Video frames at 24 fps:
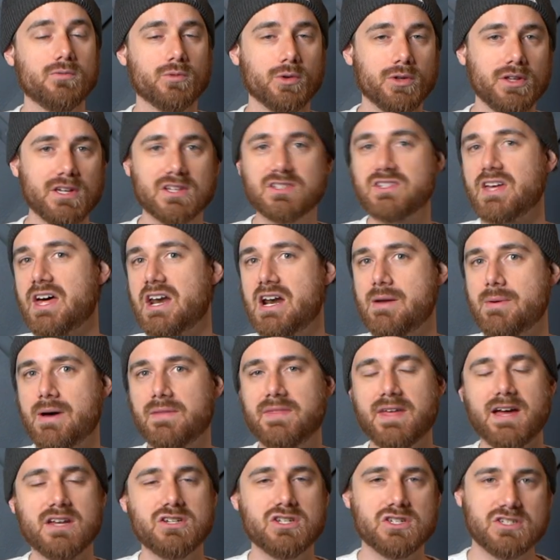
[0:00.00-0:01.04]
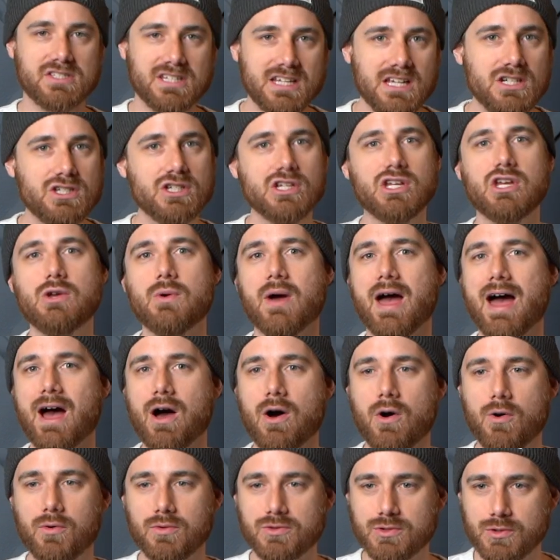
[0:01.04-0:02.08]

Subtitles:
Really excited about that. Just teaching you how